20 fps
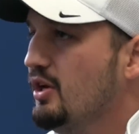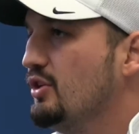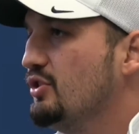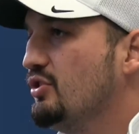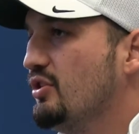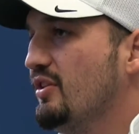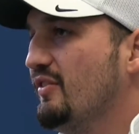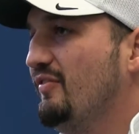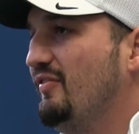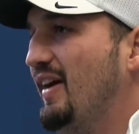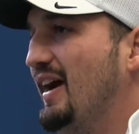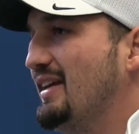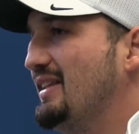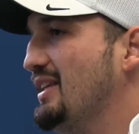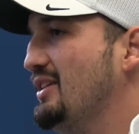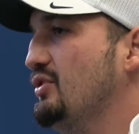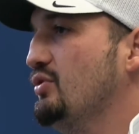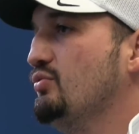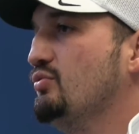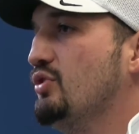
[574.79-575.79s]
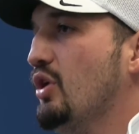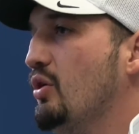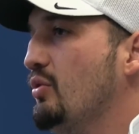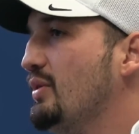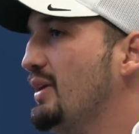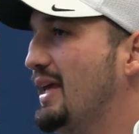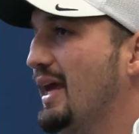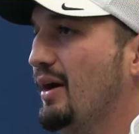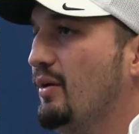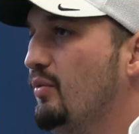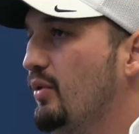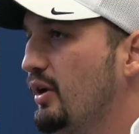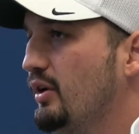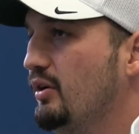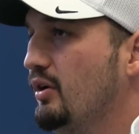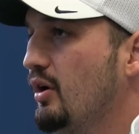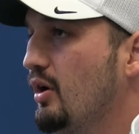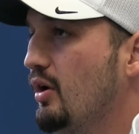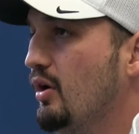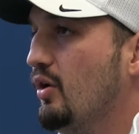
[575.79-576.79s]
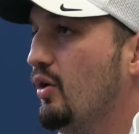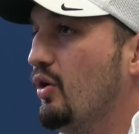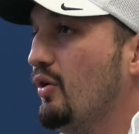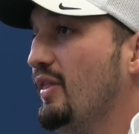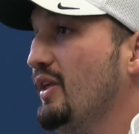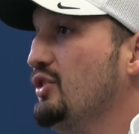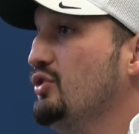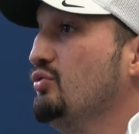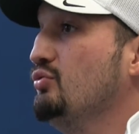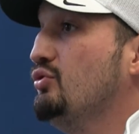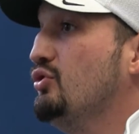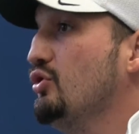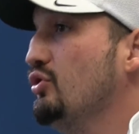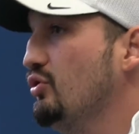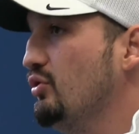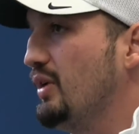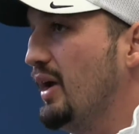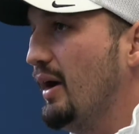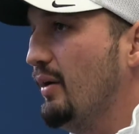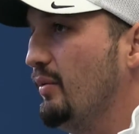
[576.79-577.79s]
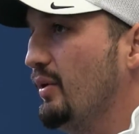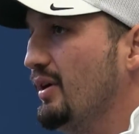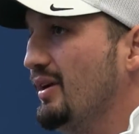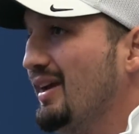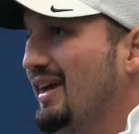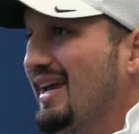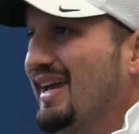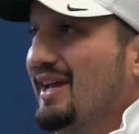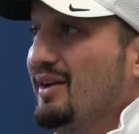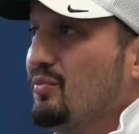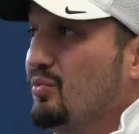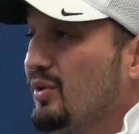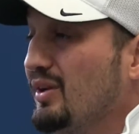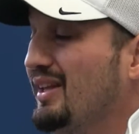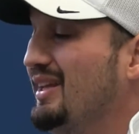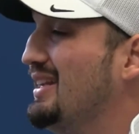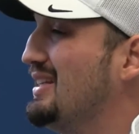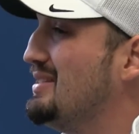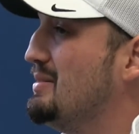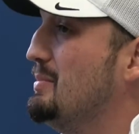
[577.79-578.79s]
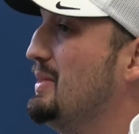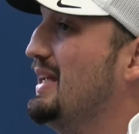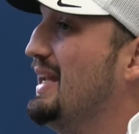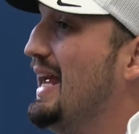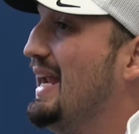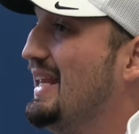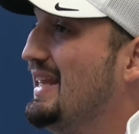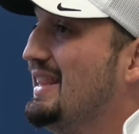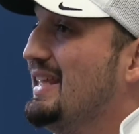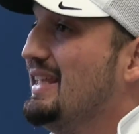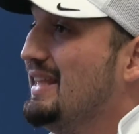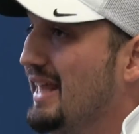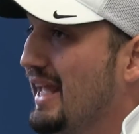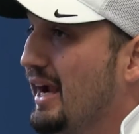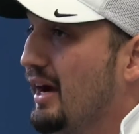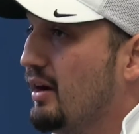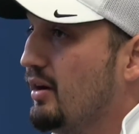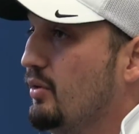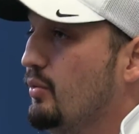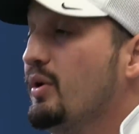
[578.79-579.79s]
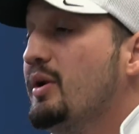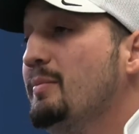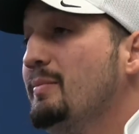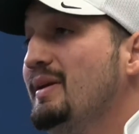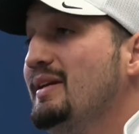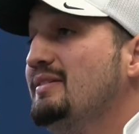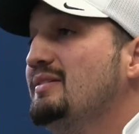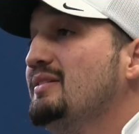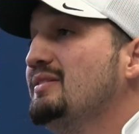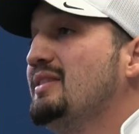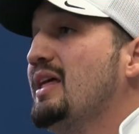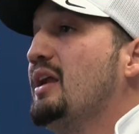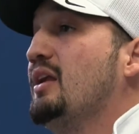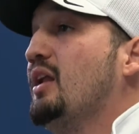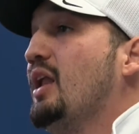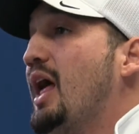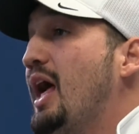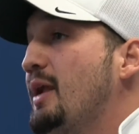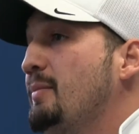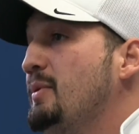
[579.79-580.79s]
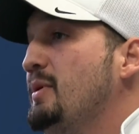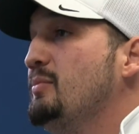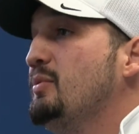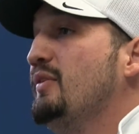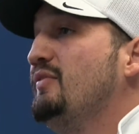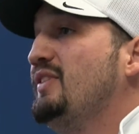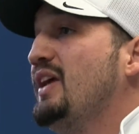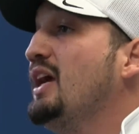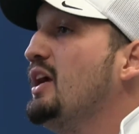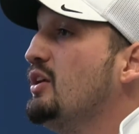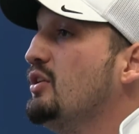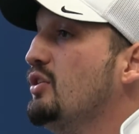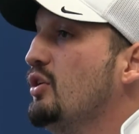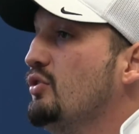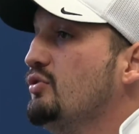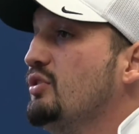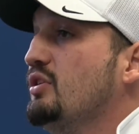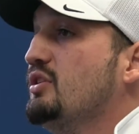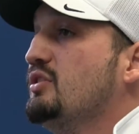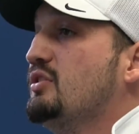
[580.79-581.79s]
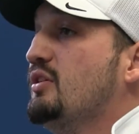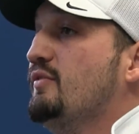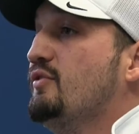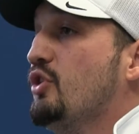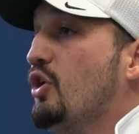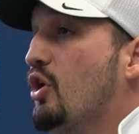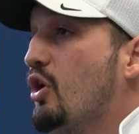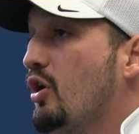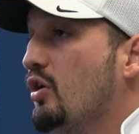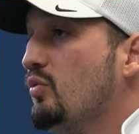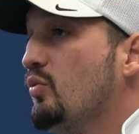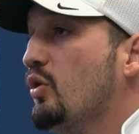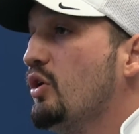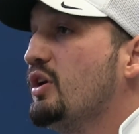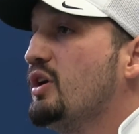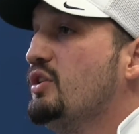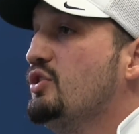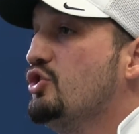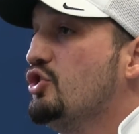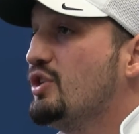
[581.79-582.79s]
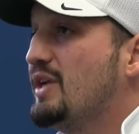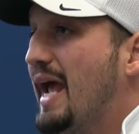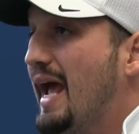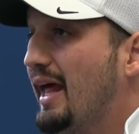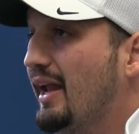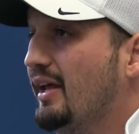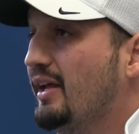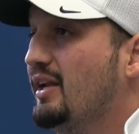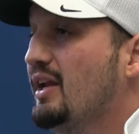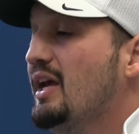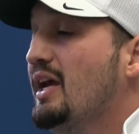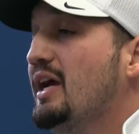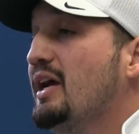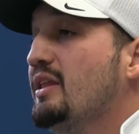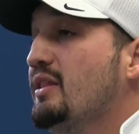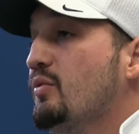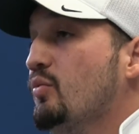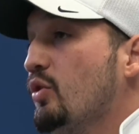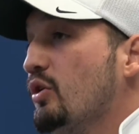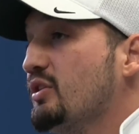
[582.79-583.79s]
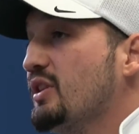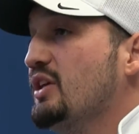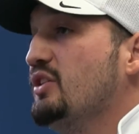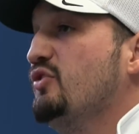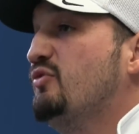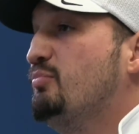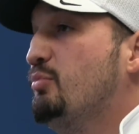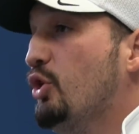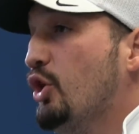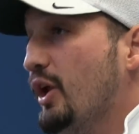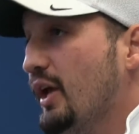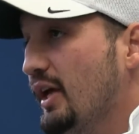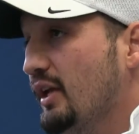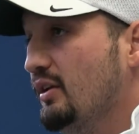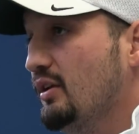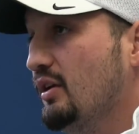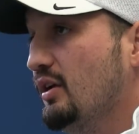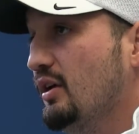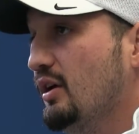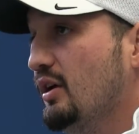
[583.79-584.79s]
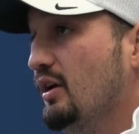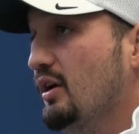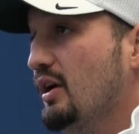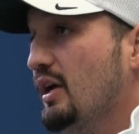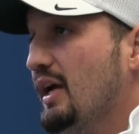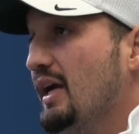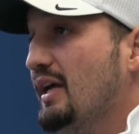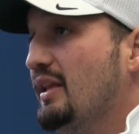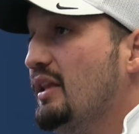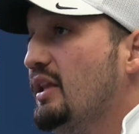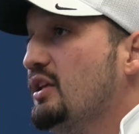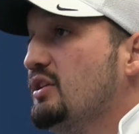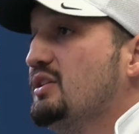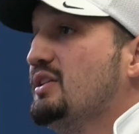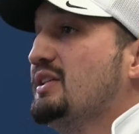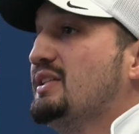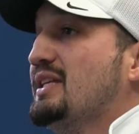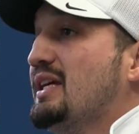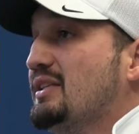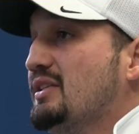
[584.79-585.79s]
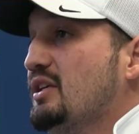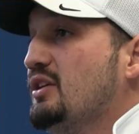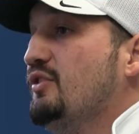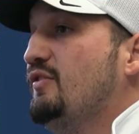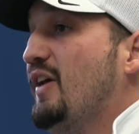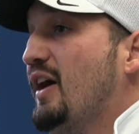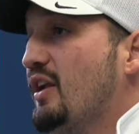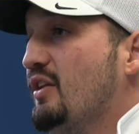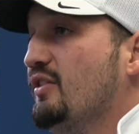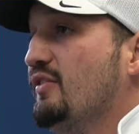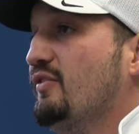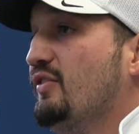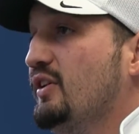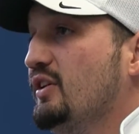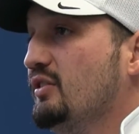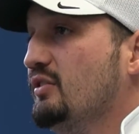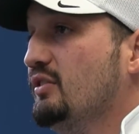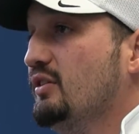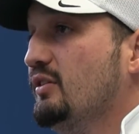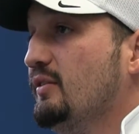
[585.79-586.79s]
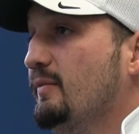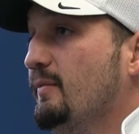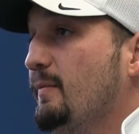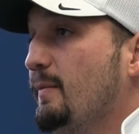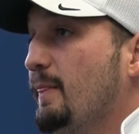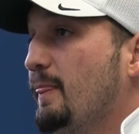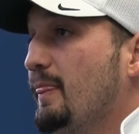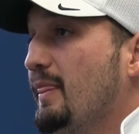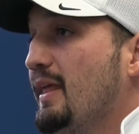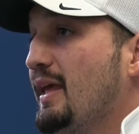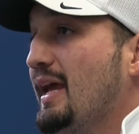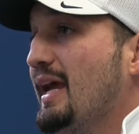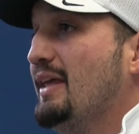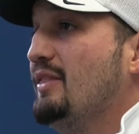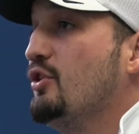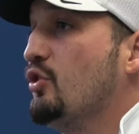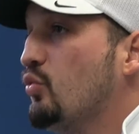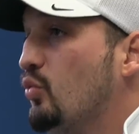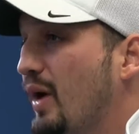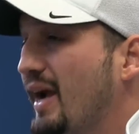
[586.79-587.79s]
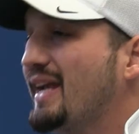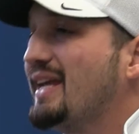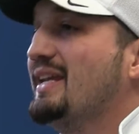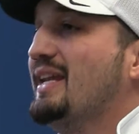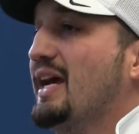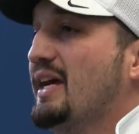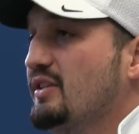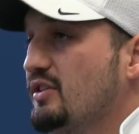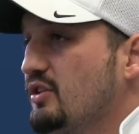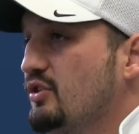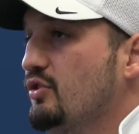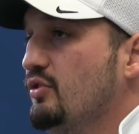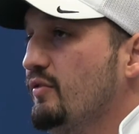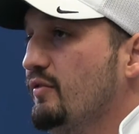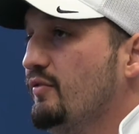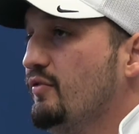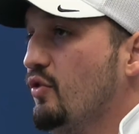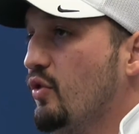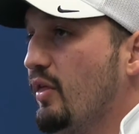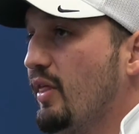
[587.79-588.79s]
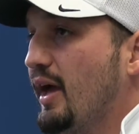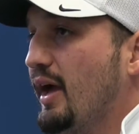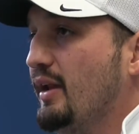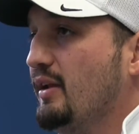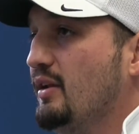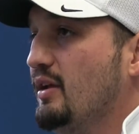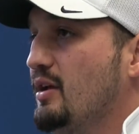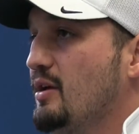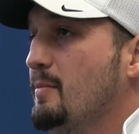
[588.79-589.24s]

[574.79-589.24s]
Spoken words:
So the fact that you don't get one, or that you do get one, it really doesn't mean anything there. What it means is that a lot of people have taken notice of your hard work and your talent and the work that you've put in, and the success that you've had on the field, and they're recognizing you for that.